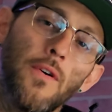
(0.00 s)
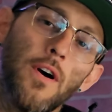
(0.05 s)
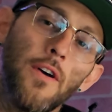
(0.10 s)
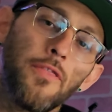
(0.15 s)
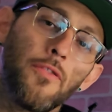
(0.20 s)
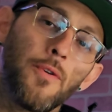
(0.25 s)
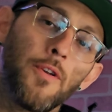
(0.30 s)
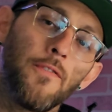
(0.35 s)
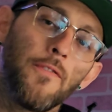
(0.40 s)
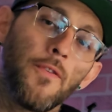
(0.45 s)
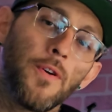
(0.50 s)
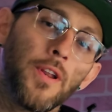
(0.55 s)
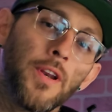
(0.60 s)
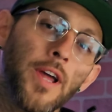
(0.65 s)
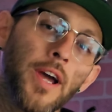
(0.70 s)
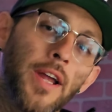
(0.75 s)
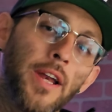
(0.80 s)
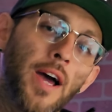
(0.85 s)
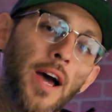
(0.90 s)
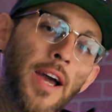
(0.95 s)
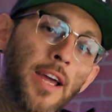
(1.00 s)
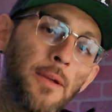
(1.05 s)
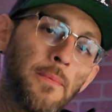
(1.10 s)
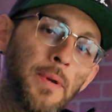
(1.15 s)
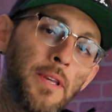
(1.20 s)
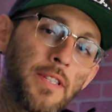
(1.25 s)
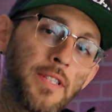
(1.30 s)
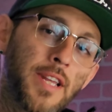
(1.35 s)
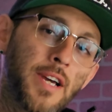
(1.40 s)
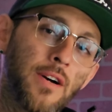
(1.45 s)
a $349 item
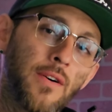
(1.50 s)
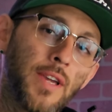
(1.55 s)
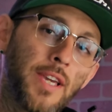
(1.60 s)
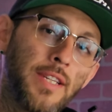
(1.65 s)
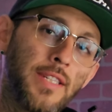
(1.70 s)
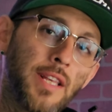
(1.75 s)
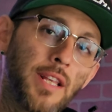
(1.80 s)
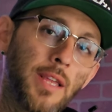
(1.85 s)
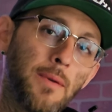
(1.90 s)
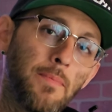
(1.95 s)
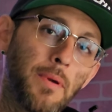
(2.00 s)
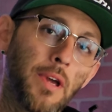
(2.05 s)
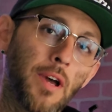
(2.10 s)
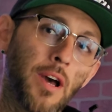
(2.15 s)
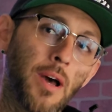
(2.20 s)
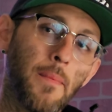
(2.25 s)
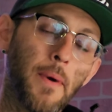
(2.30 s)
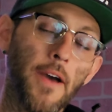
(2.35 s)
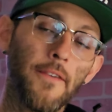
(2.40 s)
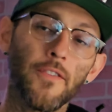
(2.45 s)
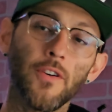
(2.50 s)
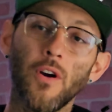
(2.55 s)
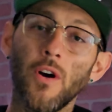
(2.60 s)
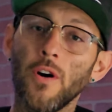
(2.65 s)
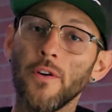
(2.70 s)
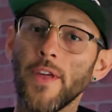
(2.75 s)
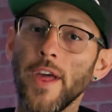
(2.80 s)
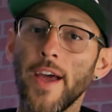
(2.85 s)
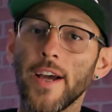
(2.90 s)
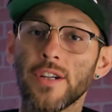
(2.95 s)
has now easily become, after all
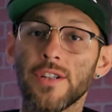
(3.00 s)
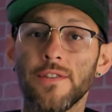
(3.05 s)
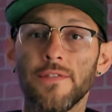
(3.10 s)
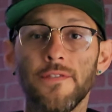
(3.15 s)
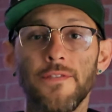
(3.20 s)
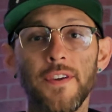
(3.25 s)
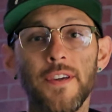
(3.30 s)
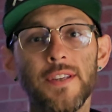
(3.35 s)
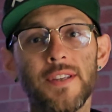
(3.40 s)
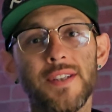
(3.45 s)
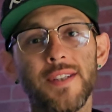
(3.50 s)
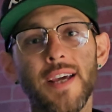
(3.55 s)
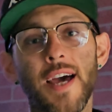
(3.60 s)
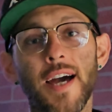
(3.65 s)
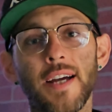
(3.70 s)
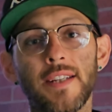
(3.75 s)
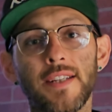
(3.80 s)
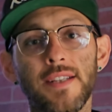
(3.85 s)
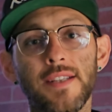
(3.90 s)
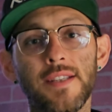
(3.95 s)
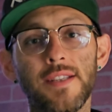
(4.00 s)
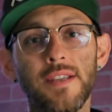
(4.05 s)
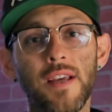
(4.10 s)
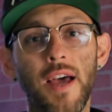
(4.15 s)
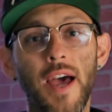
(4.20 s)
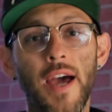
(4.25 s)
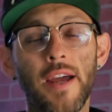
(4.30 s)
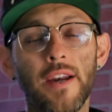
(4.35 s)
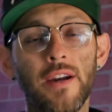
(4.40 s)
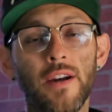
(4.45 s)
the extra fees and taxes added